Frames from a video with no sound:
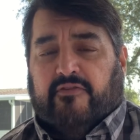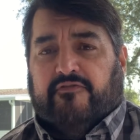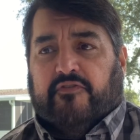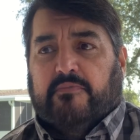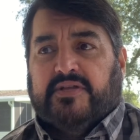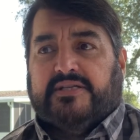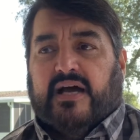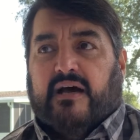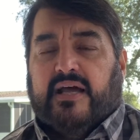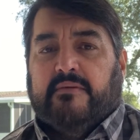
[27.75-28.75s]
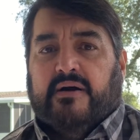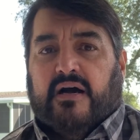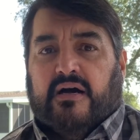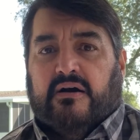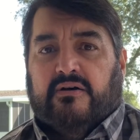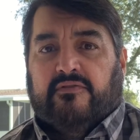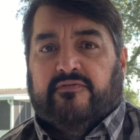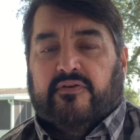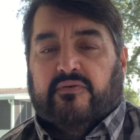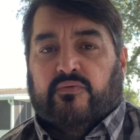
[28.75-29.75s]
From the time
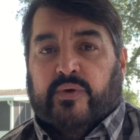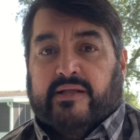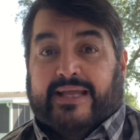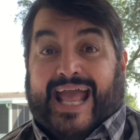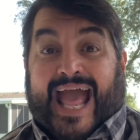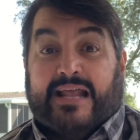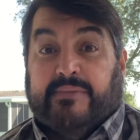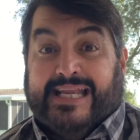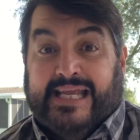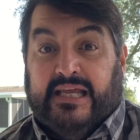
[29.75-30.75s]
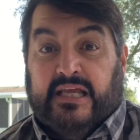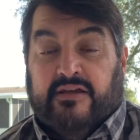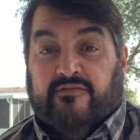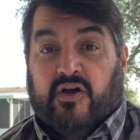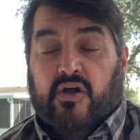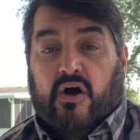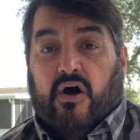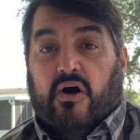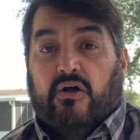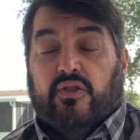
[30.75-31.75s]
of really Adam and Eve
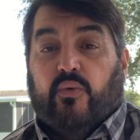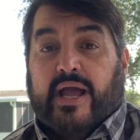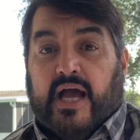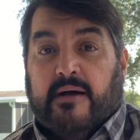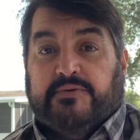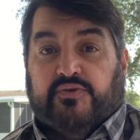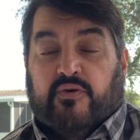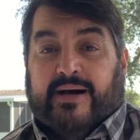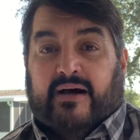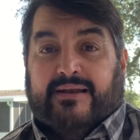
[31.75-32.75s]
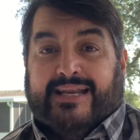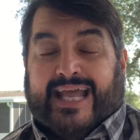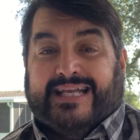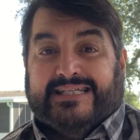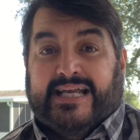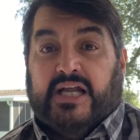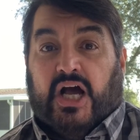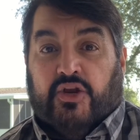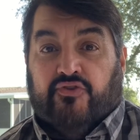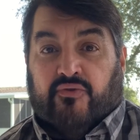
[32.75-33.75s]
all the way up to about
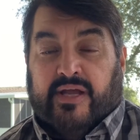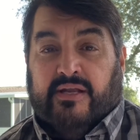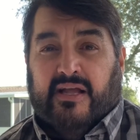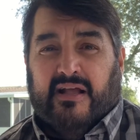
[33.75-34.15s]
1900,